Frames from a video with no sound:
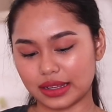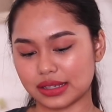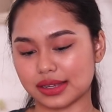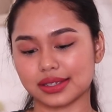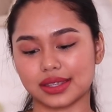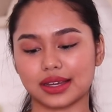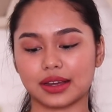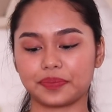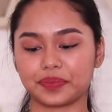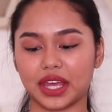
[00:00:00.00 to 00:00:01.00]
this is
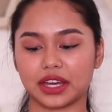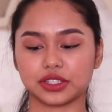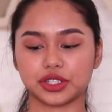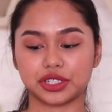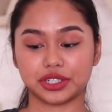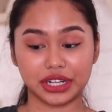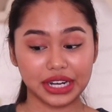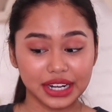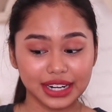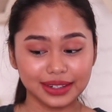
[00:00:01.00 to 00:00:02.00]
the
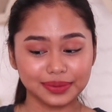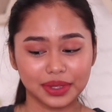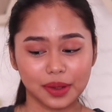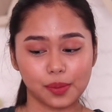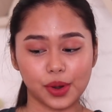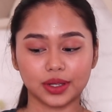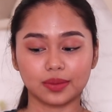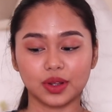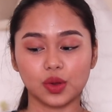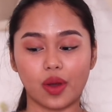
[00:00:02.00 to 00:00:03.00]
Xtreer
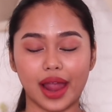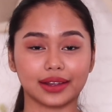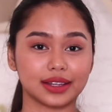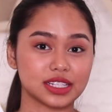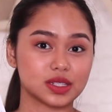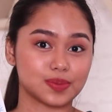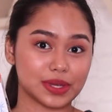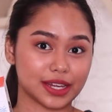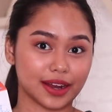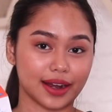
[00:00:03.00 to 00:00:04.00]
portable wireless
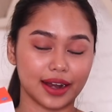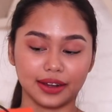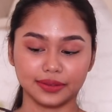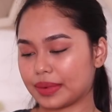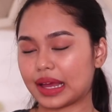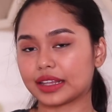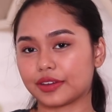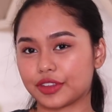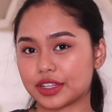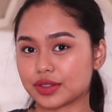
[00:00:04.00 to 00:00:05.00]
speaker. Maybe I'll
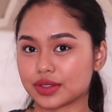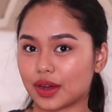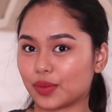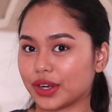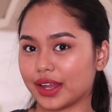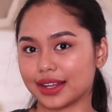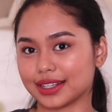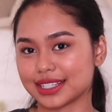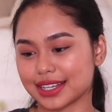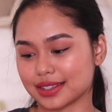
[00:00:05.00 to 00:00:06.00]
give this to someone
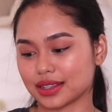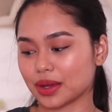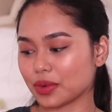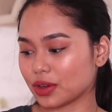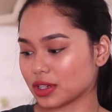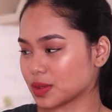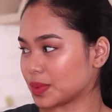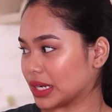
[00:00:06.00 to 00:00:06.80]
else because on top of all